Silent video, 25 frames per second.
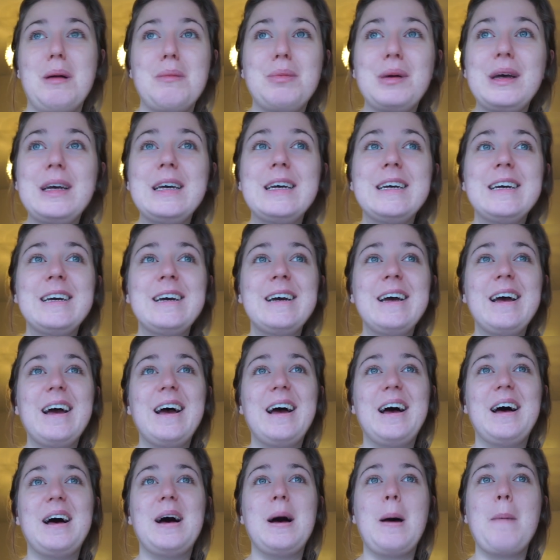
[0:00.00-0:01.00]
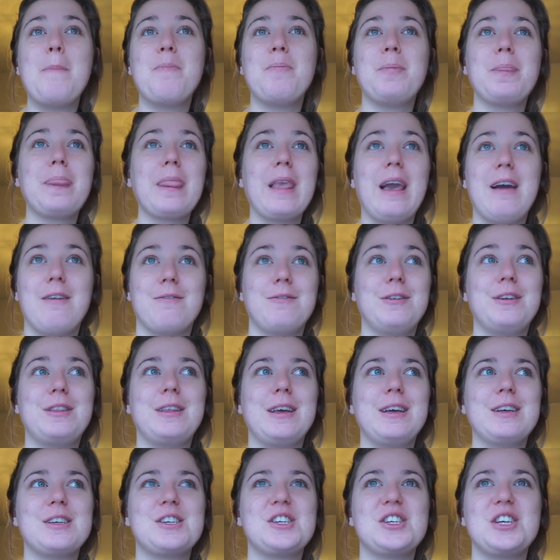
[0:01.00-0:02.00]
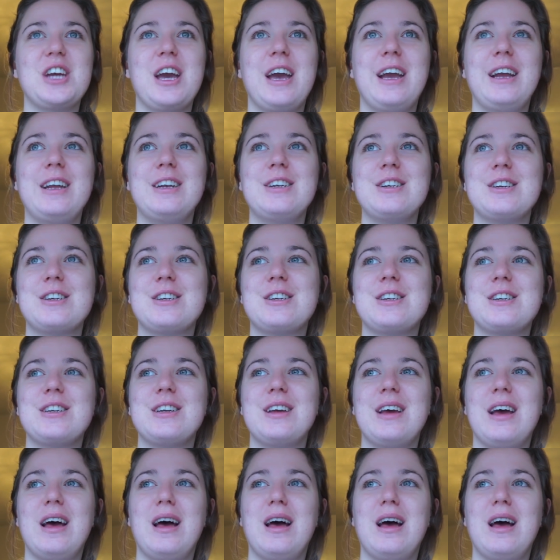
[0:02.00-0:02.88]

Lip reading: up. Everything's changed.